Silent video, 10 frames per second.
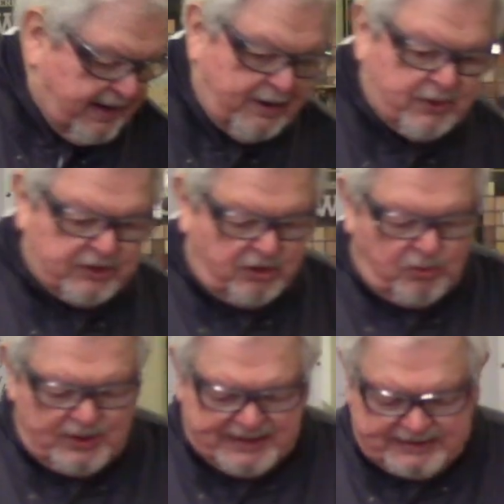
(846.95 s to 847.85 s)
I want to go
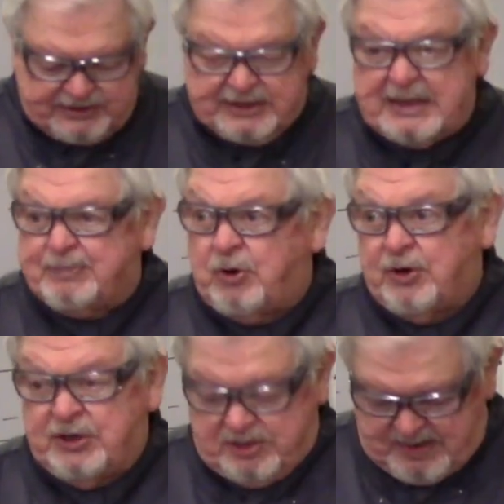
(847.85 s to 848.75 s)
1/8 deep
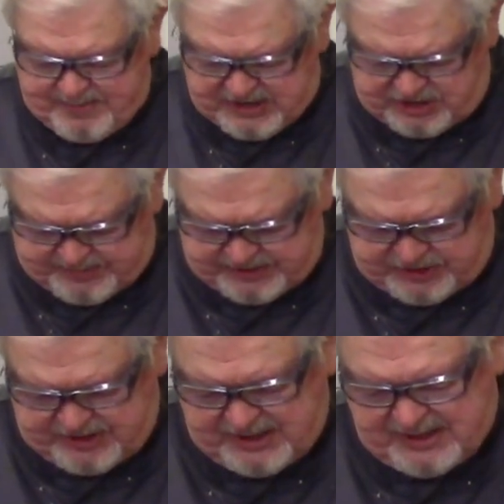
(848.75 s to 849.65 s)
according to my measurements.
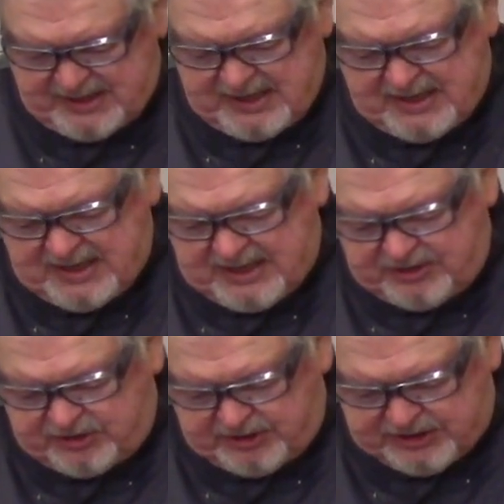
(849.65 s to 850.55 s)

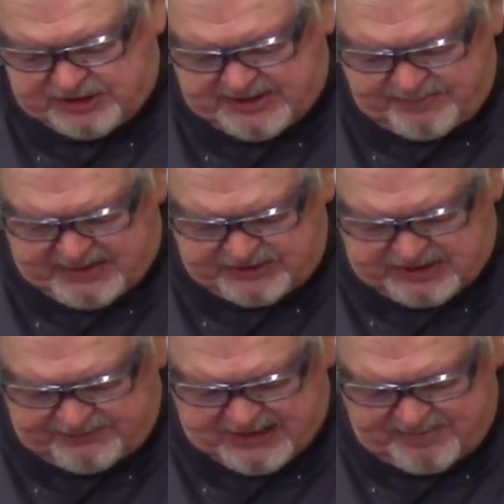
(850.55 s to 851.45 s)
So let's give
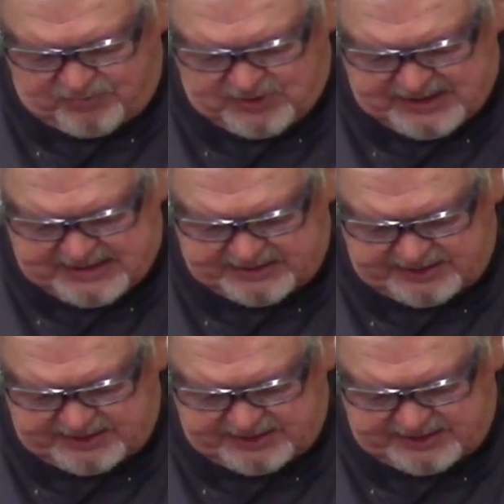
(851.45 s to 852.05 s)
myself that 1/8.